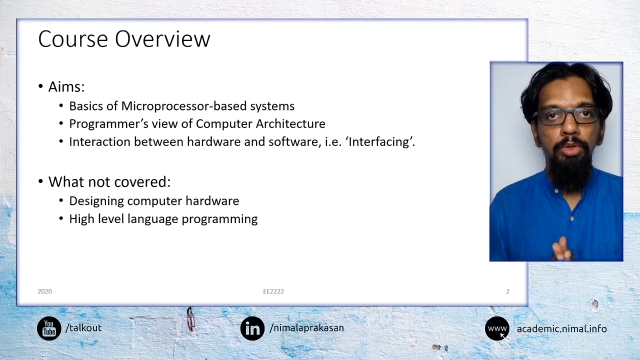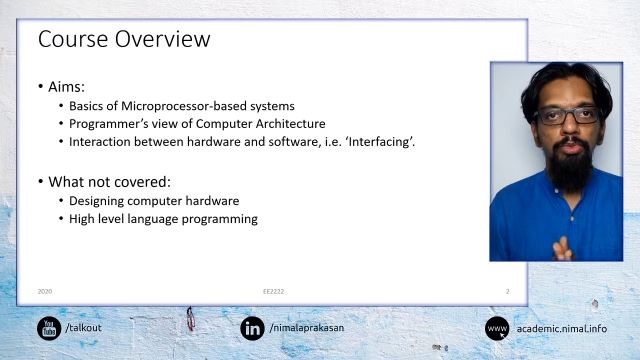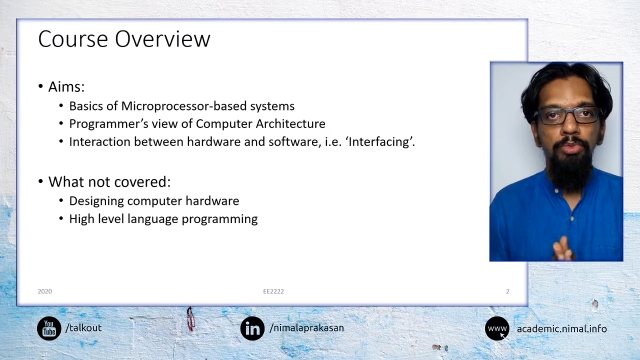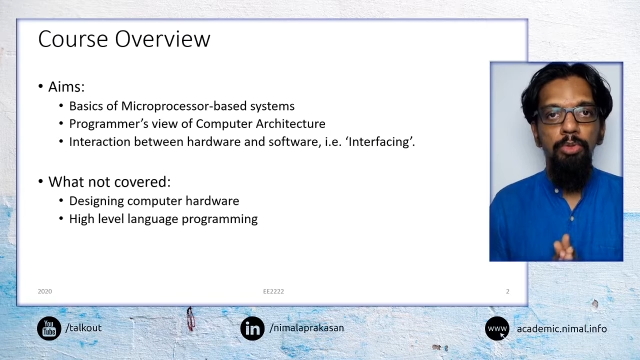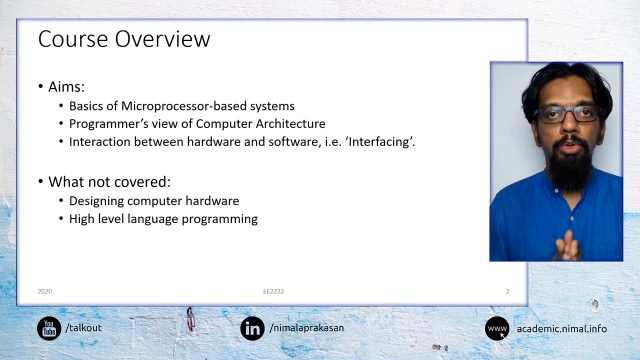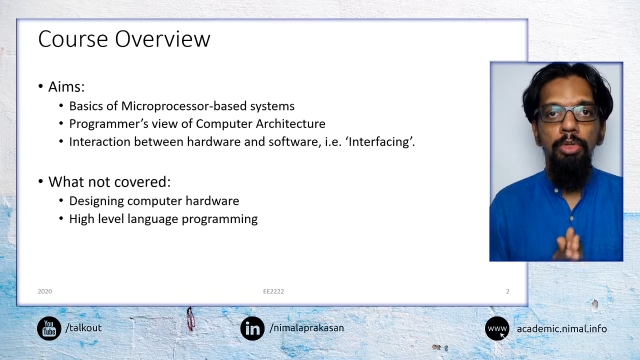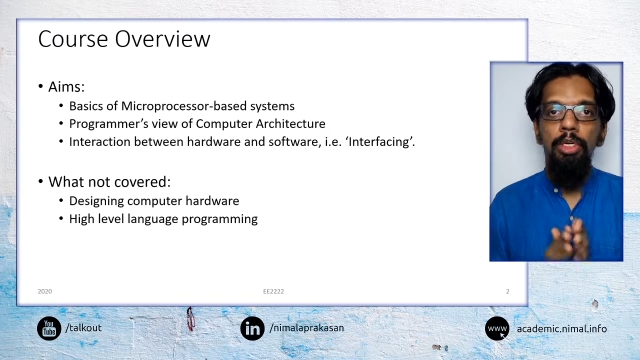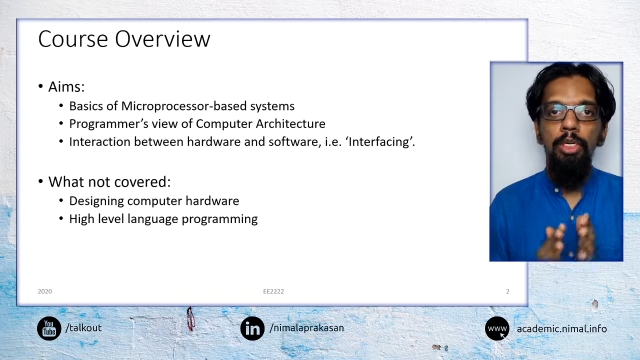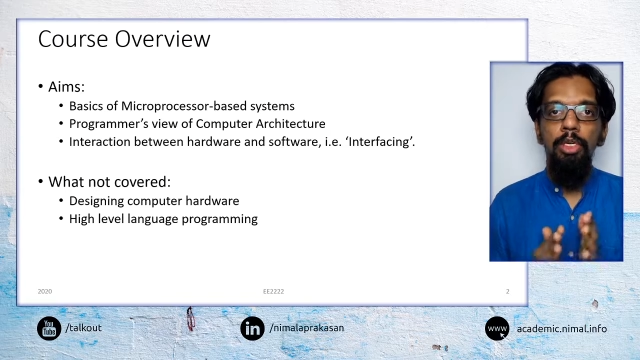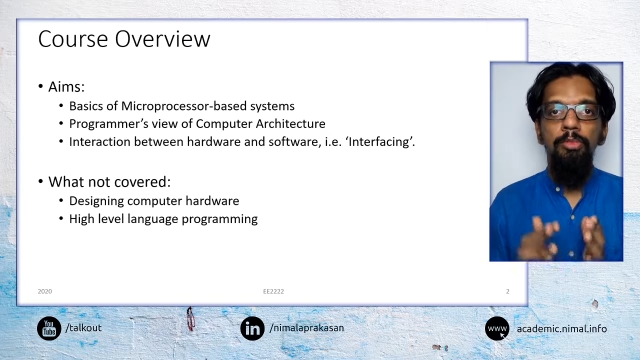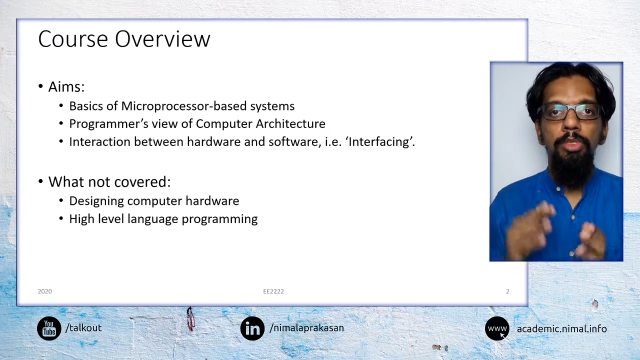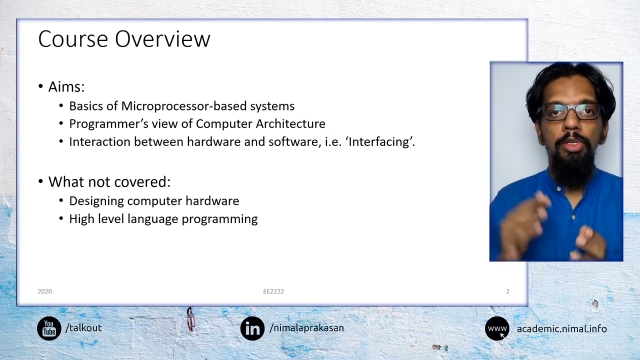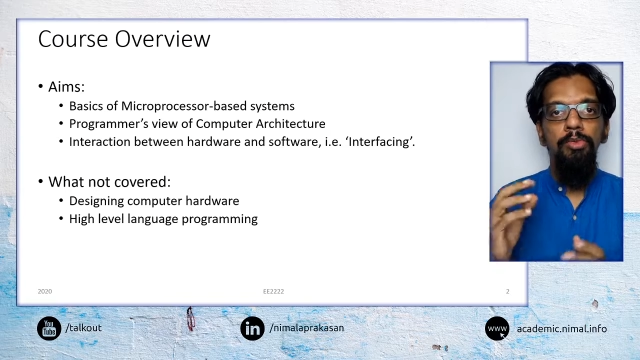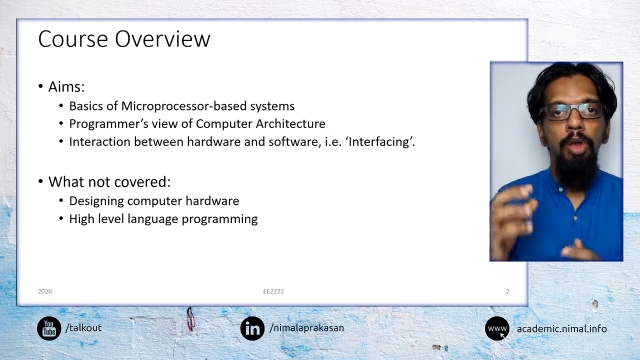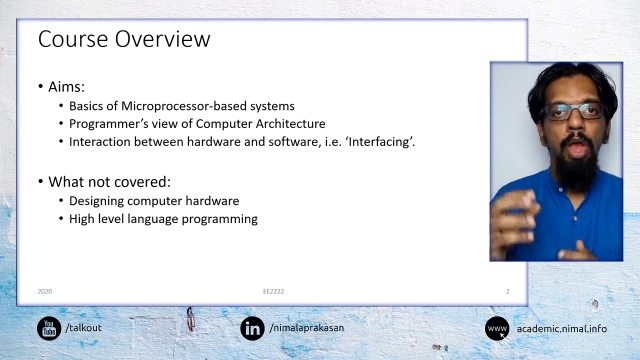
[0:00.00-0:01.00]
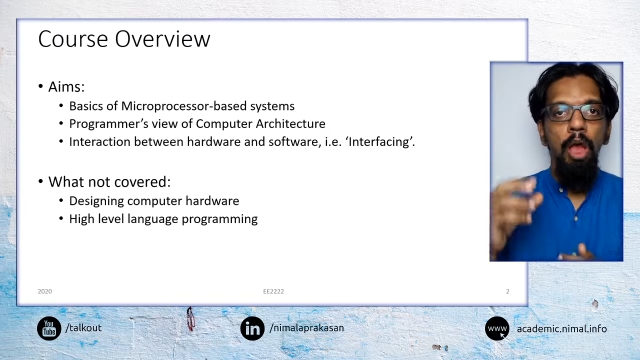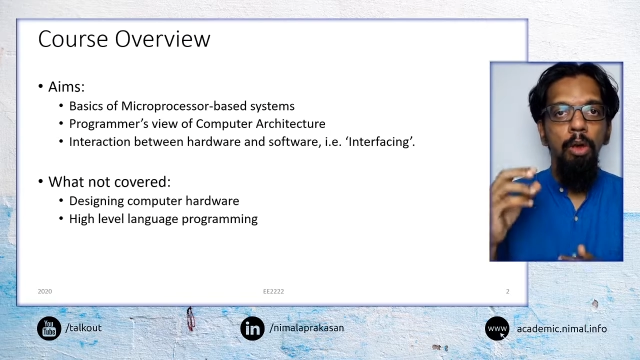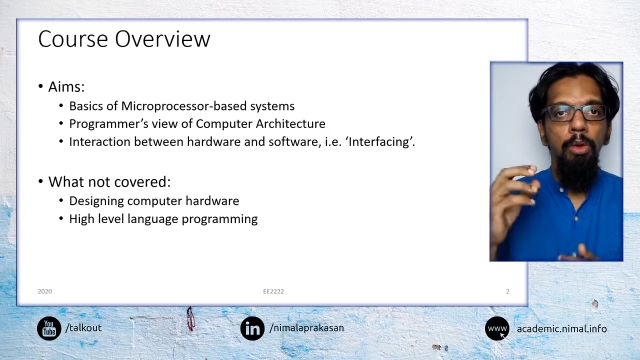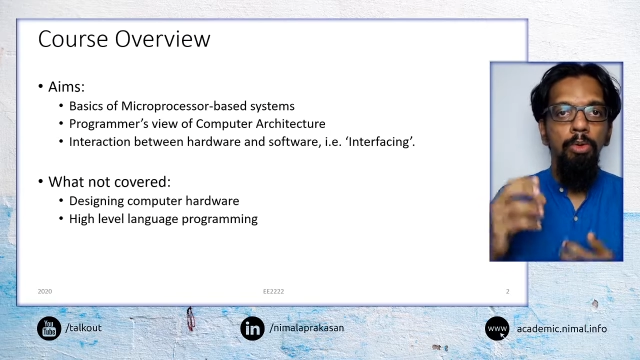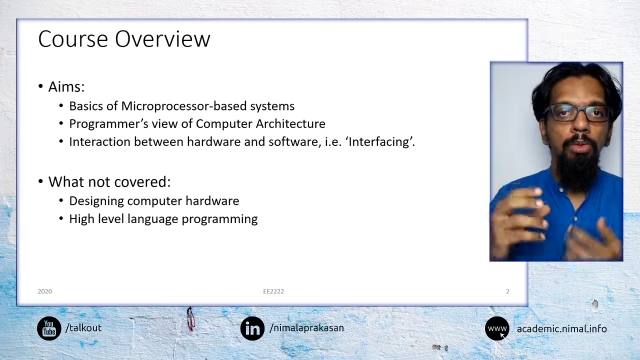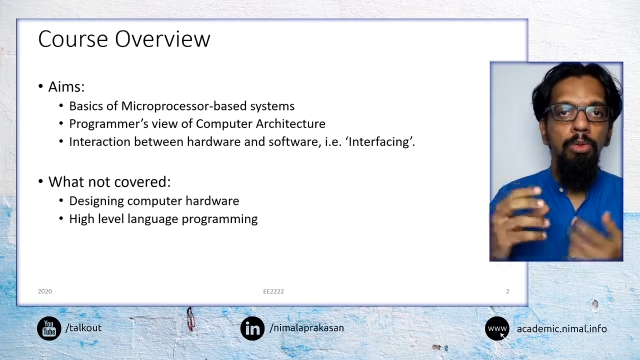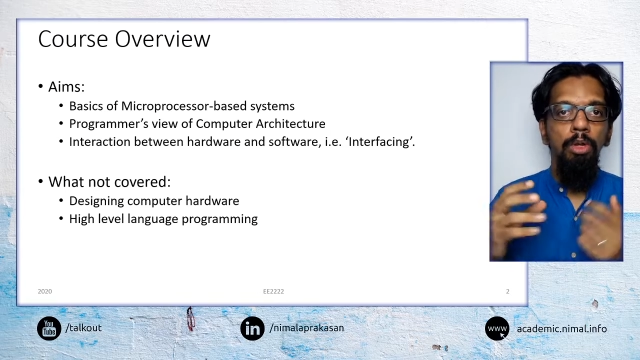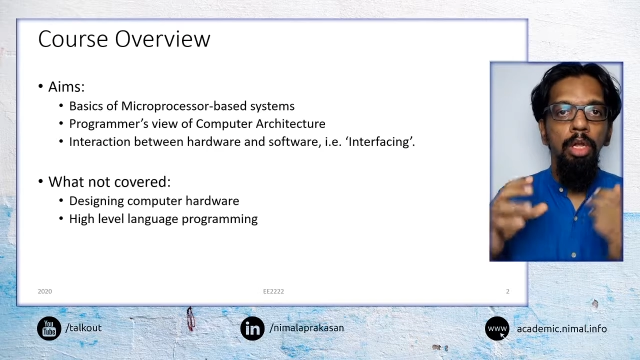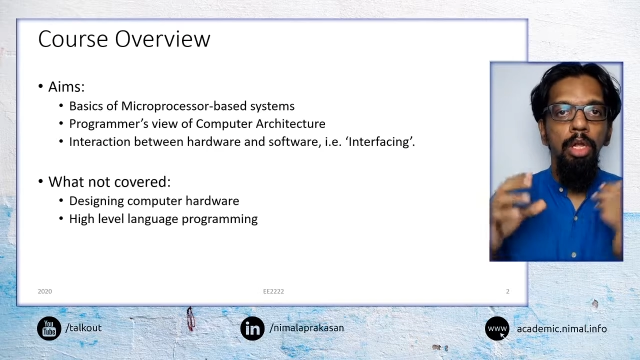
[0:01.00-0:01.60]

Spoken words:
of view in terms of how